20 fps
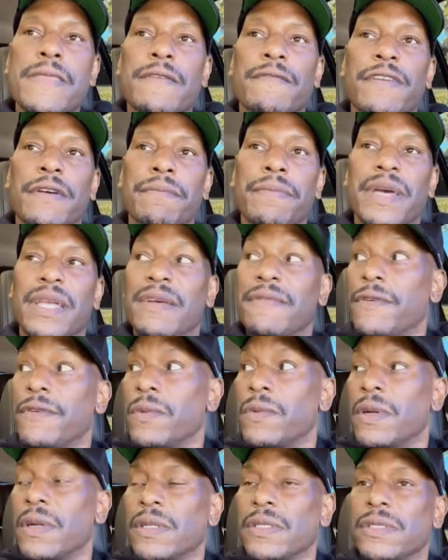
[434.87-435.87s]
for better,
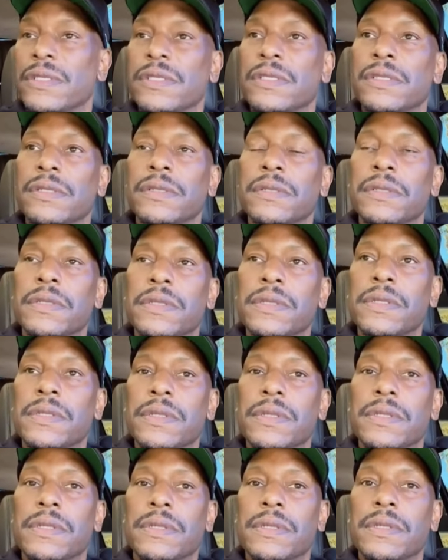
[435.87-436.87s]
for worse,
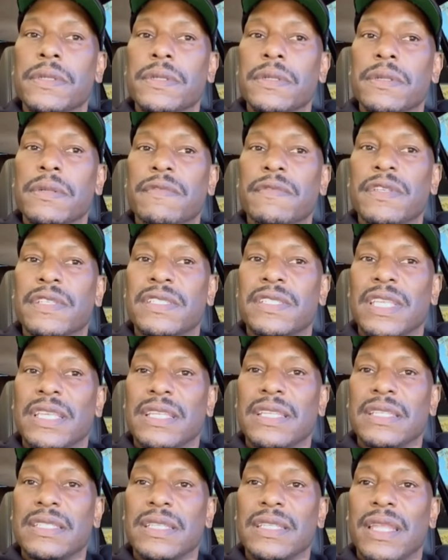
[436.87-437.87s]
for
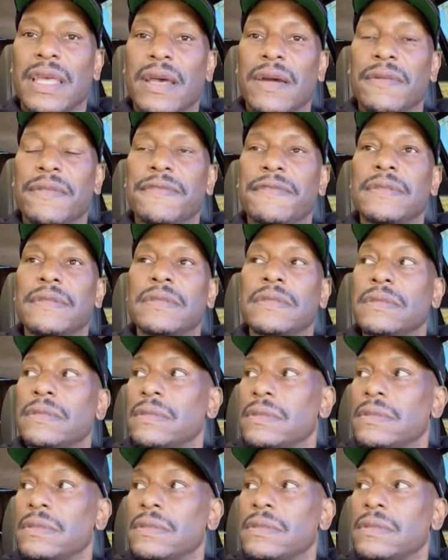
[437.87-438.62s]
sickness and health.